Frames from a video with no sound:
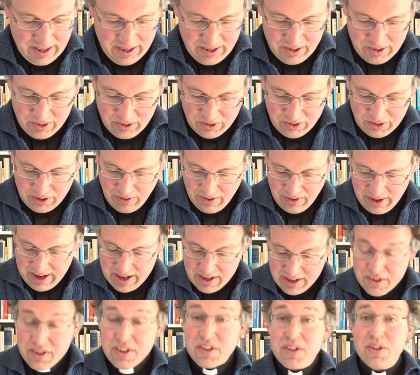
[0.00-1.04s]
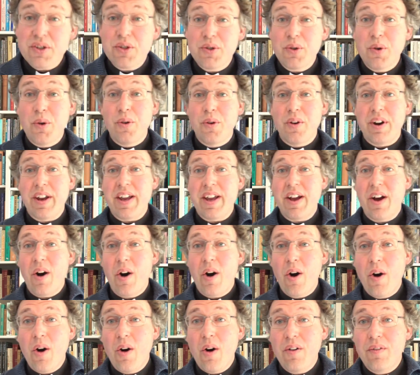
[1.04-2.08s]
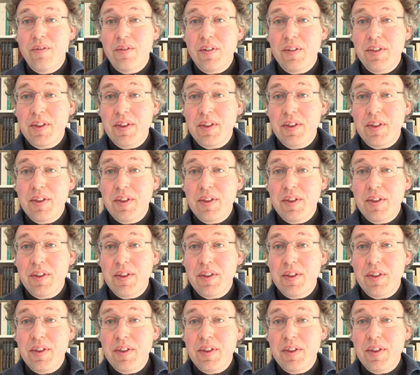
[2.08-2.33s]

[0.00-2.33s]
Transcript: So here's the story of